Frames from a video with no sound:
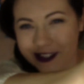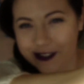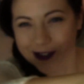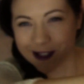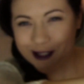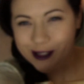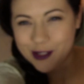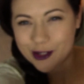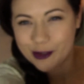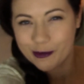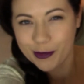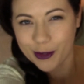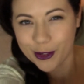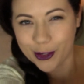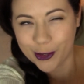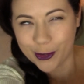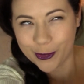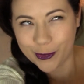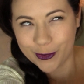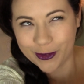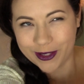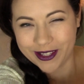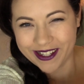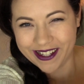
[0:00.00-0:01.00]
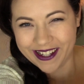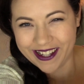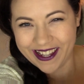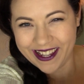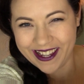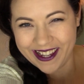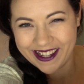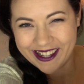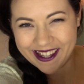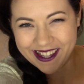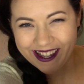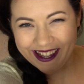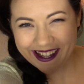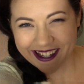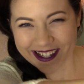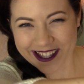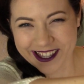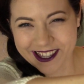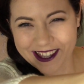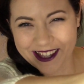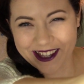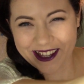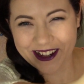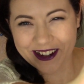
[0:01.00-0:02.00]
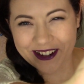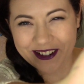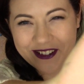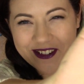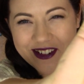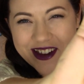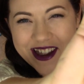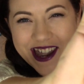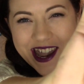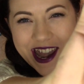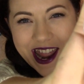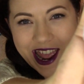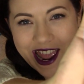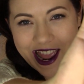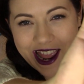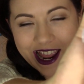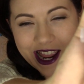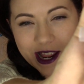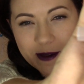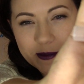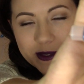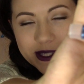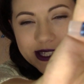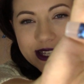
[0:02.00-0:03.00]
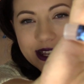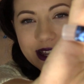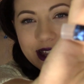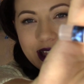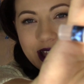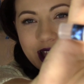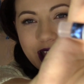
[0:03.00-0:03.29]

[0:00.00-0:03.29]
they're super cool and geeky and cute names.